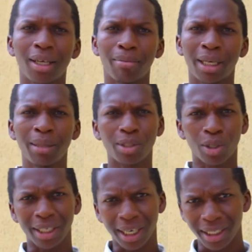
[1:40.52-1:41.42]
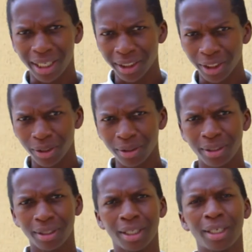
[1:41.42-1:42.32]
My name is Odinaka Daniel.
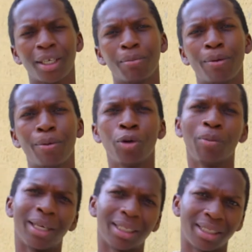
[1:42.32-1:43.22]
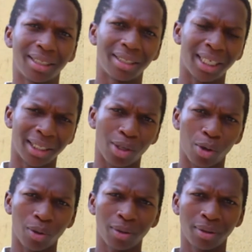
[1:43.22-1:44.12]
People know me as Danico.